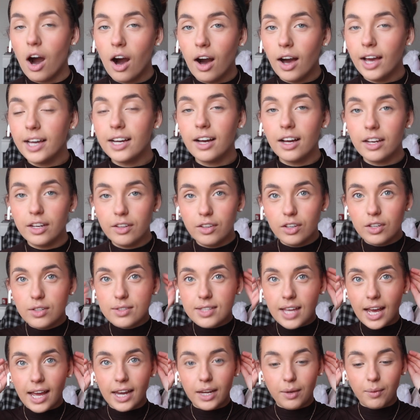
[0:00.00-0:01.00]
I kind of
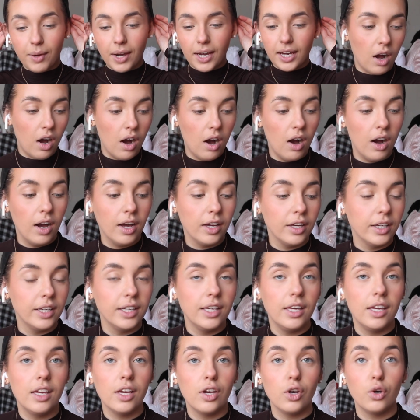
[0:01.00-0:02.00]
use that anyway.
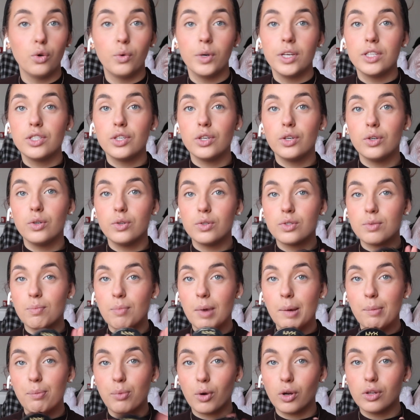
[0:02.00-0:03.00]
I always use
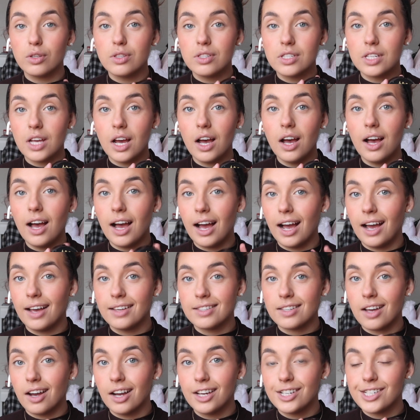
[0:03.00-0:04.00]
my bronzer
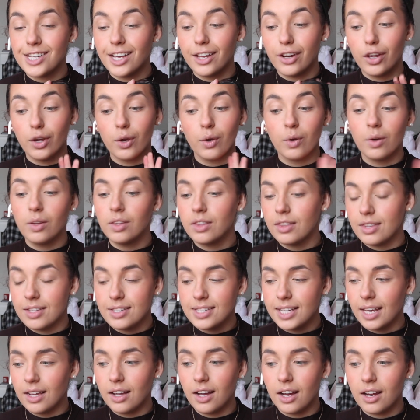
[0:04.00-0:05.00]
as eyeshadow, the
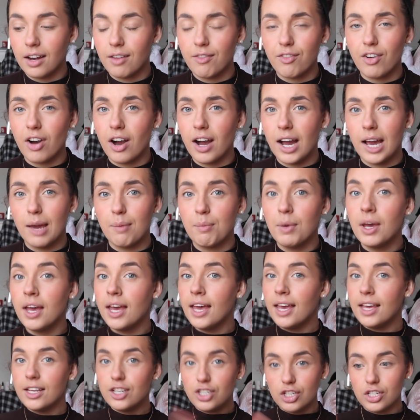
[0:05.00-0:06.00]
same kind of vibe,
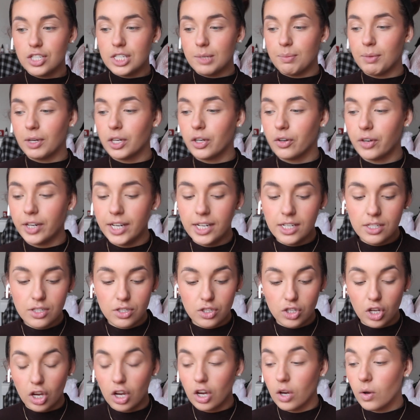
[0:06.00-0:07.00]
just in my crease,
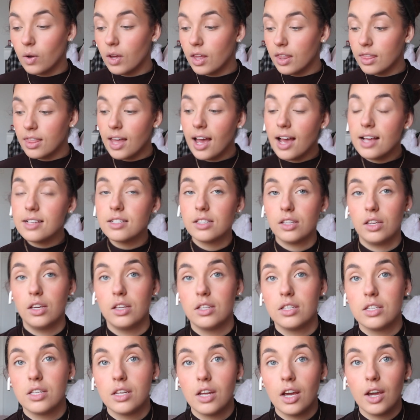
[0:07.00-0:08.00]
so that's
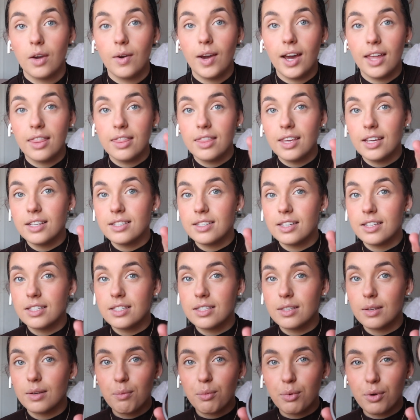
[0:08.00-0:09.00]
good to know. And this
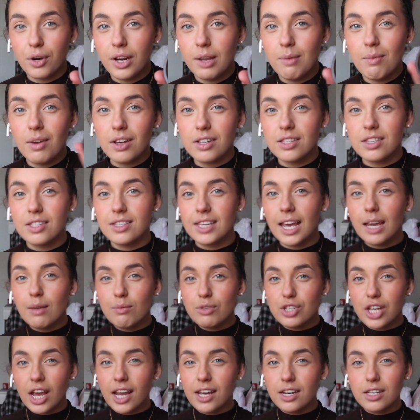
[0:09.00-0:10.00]
is pretty much the
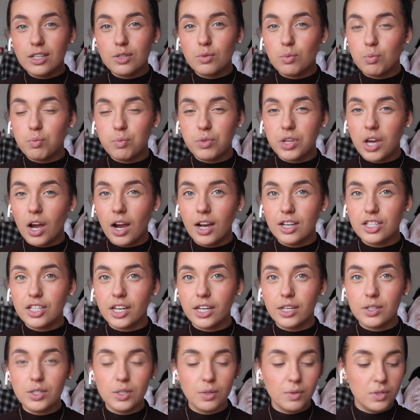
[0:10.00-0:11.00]
same shade as the
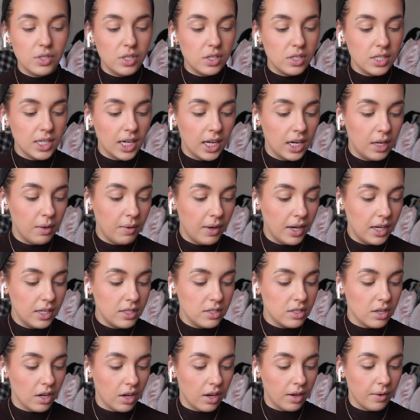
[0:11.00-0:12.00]
eyeshadow she was using anyway,
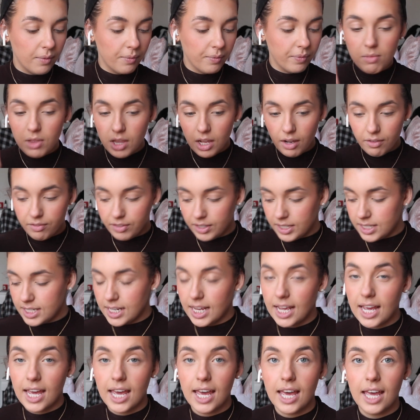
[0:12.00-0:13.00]
so lovely
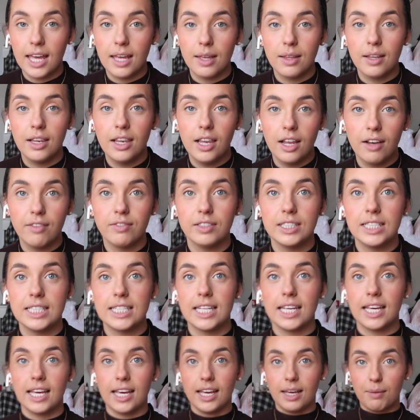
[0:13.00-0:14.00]
to hear, lovely
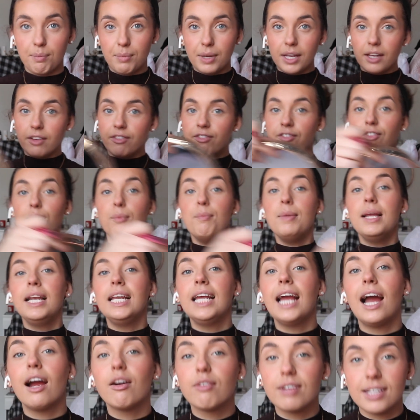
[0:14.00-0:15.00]
to hear. A bit of
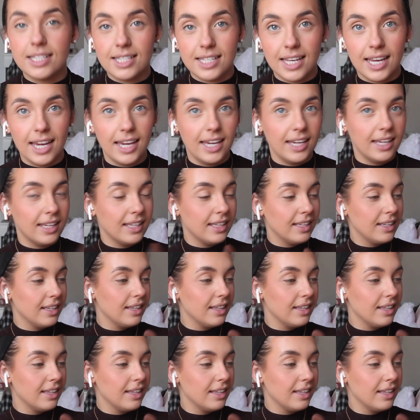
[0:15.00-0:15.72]
familiarity.